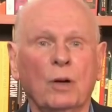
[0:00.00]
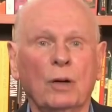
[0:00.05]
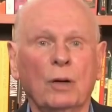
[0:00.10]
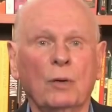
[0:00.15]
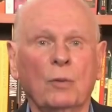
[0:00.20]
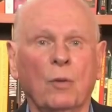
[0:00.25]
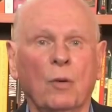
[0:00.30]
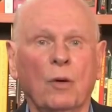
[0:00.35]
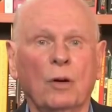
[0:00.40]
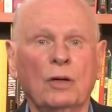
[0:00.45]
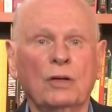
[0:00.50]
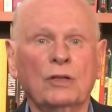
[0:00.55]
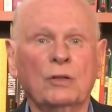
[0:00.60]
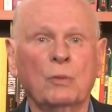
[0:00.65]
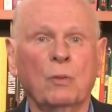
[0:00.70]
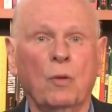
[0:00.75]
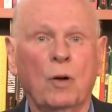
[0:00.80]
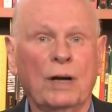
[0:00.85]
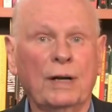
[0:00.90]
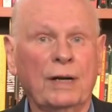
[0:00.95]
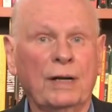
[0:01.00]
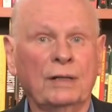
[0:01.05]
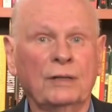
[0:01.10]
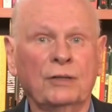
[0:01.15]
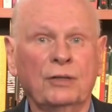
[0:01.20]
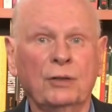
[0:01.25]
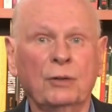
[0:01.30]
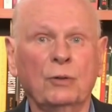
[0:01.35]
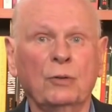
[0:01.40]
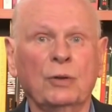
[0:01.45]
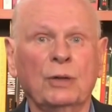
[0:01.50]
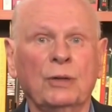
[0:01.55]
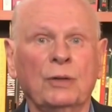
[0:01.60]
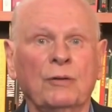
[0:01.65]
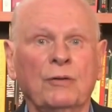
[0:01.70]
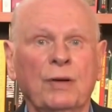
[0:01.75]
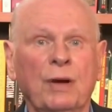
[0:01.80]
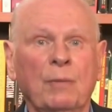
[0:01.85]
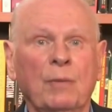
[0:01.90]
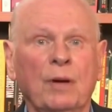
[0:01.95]
World Wars I and II in
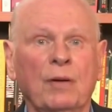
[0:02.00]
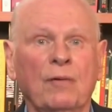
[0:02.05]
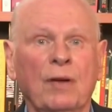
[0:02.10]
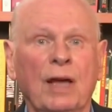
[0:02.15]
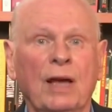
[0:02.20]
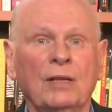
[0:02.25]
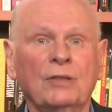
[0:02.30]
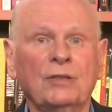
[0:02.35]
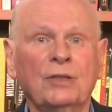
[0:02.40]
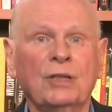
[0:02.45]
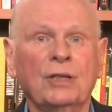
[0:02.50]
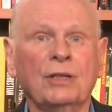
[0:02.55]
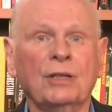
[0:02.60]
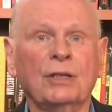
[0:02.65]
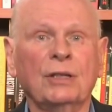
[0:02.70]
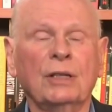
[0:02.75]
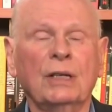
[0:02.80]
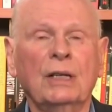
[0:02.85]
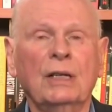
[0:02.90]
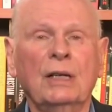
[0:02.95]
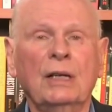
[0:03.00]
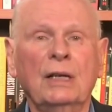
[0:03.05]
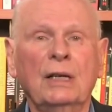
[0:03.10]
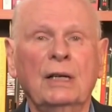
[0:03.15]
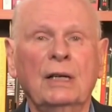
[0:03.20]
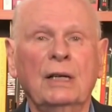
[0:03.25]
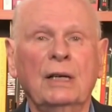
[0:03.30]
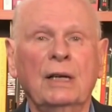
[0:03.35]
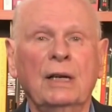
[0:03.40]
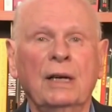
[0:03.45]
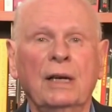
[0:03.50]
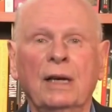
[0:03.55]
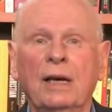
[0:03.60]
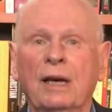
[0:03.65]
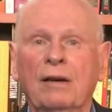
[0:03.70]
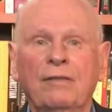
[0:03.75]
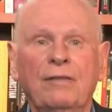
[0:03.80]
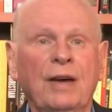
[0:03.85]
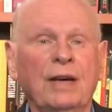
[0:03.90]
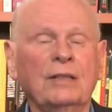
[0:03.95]
November of last year
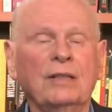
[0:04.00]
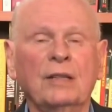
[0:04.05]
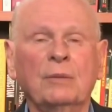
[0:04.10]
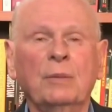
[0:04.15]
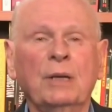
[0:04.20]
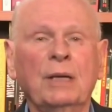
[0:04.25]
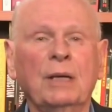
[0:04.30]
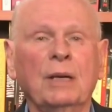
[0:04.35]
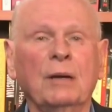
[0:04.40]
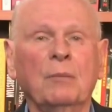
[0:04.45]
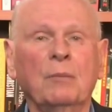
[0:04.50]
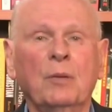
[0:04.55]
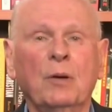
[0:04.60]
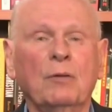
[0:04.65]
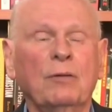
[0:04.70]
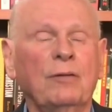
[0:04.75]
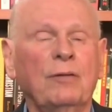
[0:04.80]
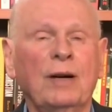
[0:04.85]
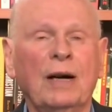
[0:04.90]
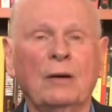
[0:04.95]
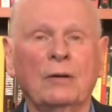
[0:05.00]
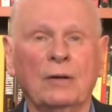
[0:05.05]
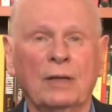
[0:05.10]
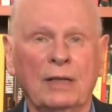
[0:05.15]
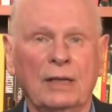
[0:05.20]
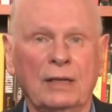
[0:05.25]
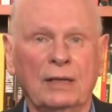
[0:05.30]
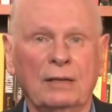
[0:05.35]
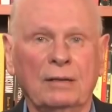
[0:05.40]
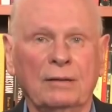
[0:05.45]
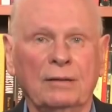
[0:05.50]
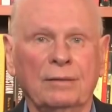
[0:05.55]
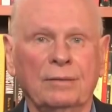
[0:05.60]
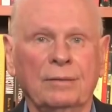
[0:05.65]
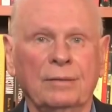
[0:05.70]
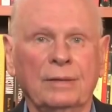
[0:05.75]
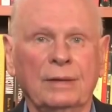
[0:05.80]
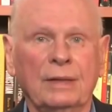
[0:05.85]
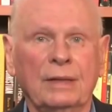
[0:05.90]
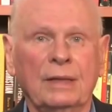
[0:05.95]
affected me profoundly.
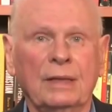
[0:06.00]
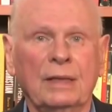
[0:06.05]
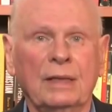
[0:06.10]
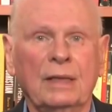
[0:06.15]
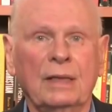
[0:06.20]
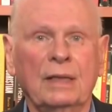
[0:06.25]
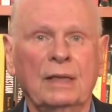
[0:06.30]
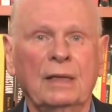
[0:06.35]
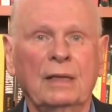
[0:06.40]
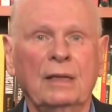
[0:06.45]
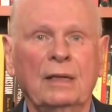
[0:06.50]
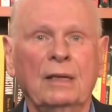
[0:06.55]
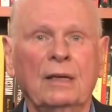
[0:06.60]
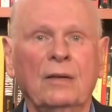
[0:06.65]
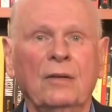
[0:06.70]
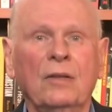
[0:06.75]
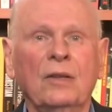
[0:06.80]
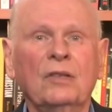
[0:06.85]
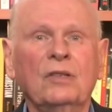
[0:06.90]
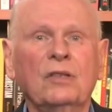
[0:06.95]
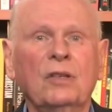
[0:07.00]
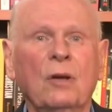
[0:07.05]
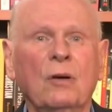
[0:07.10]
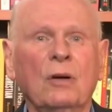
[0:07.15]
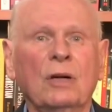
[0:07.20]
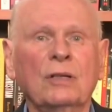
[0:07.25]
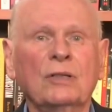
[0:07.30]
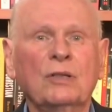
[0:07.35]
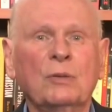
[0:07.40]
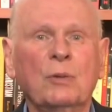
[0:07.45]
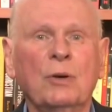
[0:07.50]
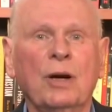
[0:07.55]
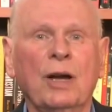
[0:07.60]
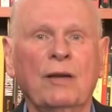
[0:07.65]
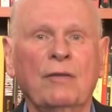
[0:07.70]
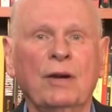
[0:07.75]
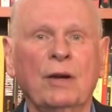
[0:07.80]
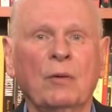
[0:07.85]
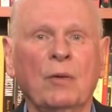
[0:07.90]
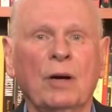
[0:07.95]
The slogans were
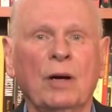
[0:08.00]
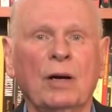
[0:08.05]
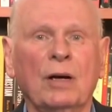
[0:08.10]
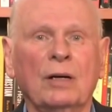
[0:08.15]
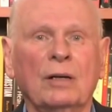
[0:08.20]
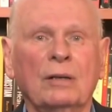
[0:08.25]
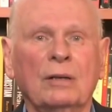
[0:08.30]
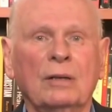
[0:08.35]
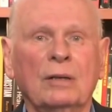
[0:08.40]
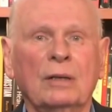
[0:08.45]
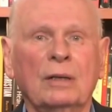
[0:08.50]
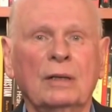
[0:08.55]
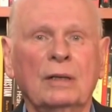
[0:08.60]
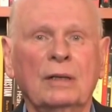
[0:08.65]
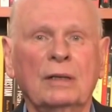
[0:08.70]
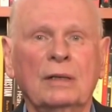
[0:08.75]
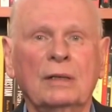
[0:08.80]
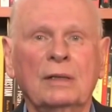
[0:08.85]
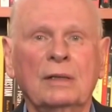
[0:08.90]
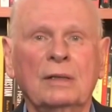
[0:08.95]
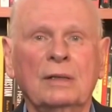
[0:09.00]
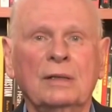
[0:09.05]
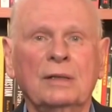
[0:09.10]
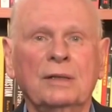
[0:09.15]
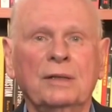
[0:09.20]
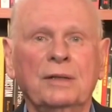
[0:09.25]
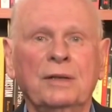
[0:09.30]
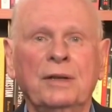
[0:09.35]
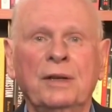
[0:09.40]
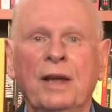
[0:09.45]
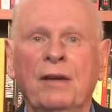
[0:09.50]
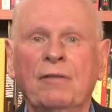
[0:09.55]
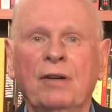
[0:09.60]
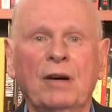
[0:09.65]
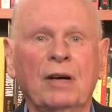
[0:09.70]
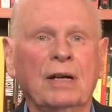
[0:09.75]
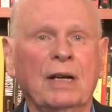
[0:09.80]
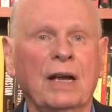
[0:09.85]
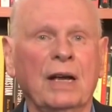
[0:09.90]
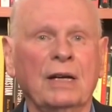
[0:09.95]
everywhere.
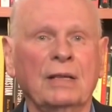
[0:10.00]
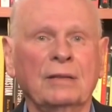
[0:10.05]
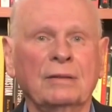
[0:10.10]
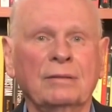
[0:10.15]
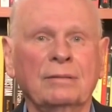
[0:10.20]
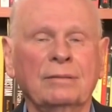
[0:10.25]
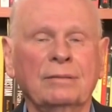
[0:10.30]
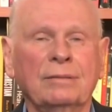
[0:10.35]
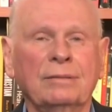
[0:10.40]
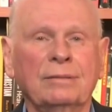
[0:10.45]
Never again.